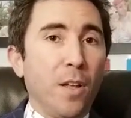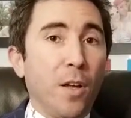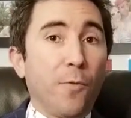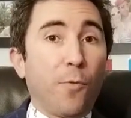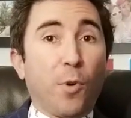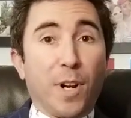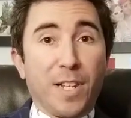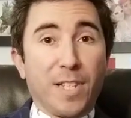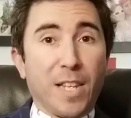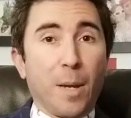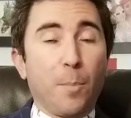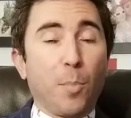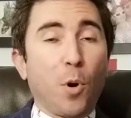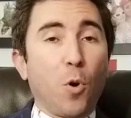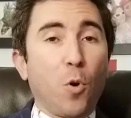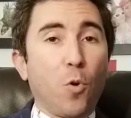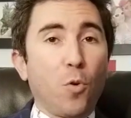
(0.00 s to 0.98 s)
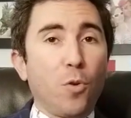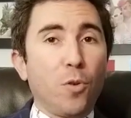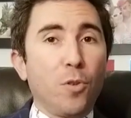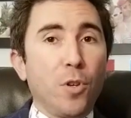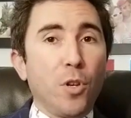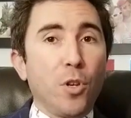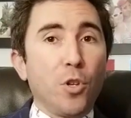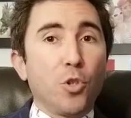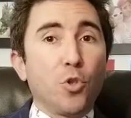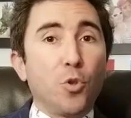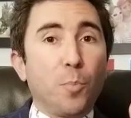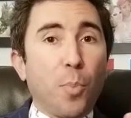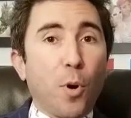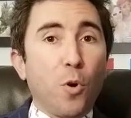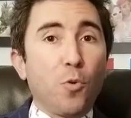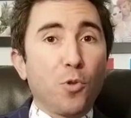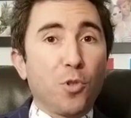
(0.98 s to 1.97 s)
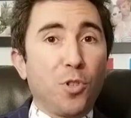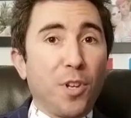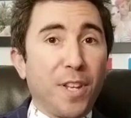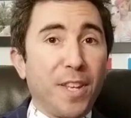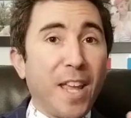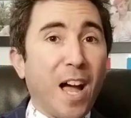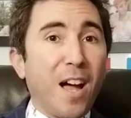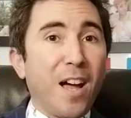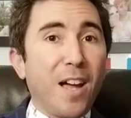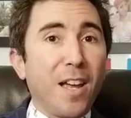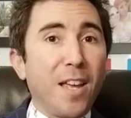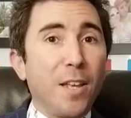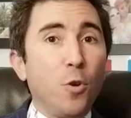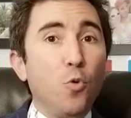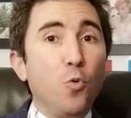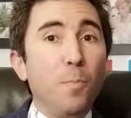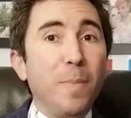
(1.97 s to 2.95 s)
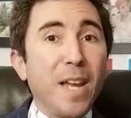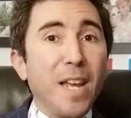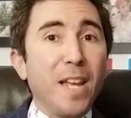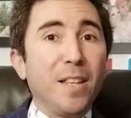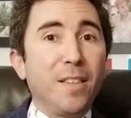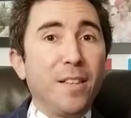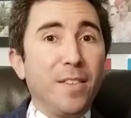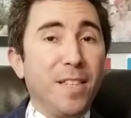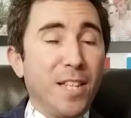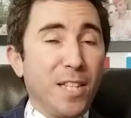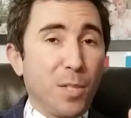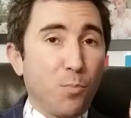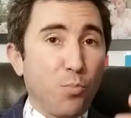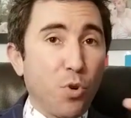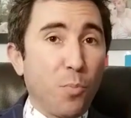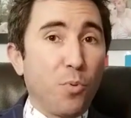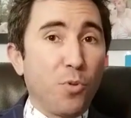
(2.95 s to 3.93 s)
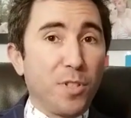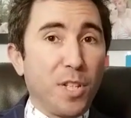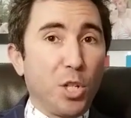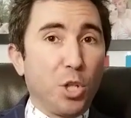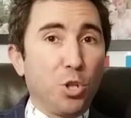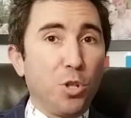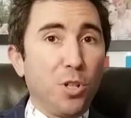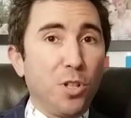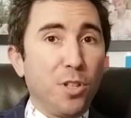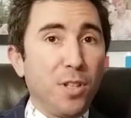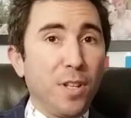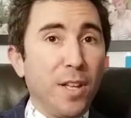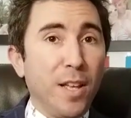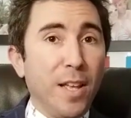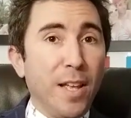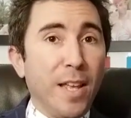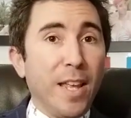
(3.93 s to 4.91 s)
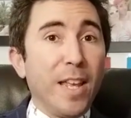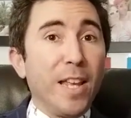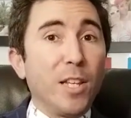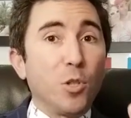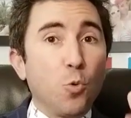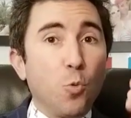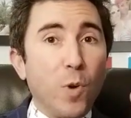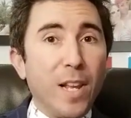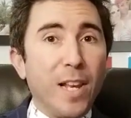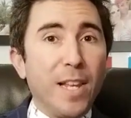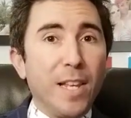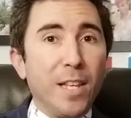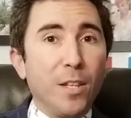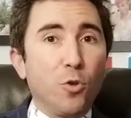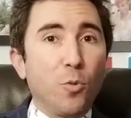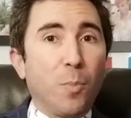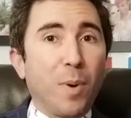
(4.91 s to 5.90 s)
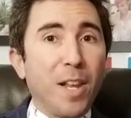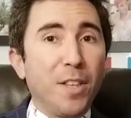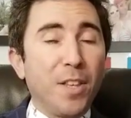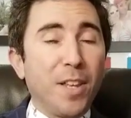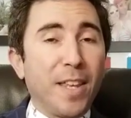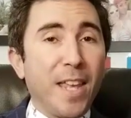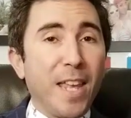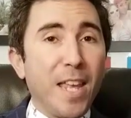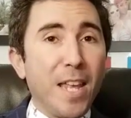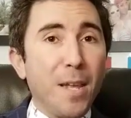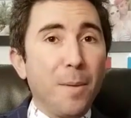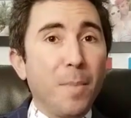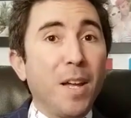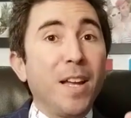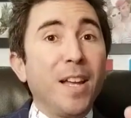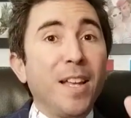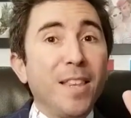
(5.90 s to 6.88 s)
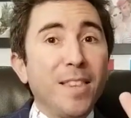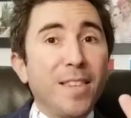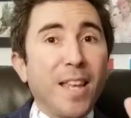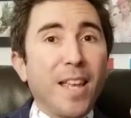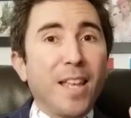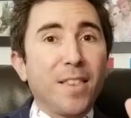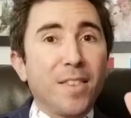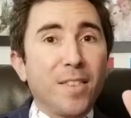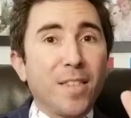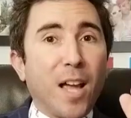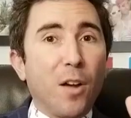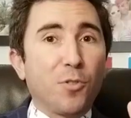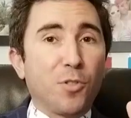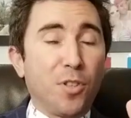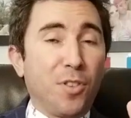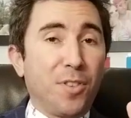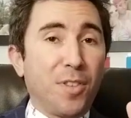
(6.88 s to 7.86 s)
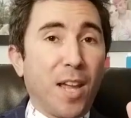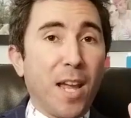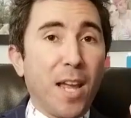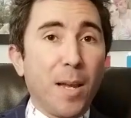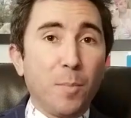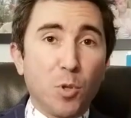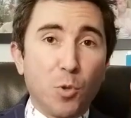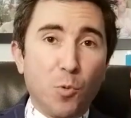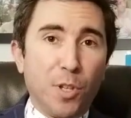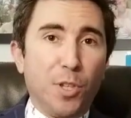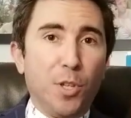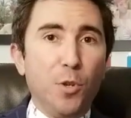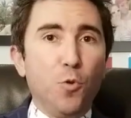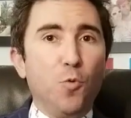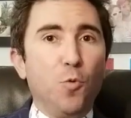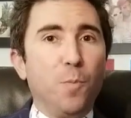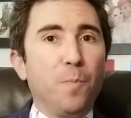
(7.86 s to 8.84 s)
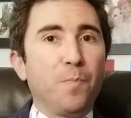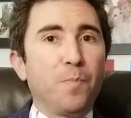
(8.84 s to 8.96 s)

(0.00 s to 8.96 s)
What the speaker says: For example, suppose the guy who made this proposition is willing to play the game 10,000 times with you.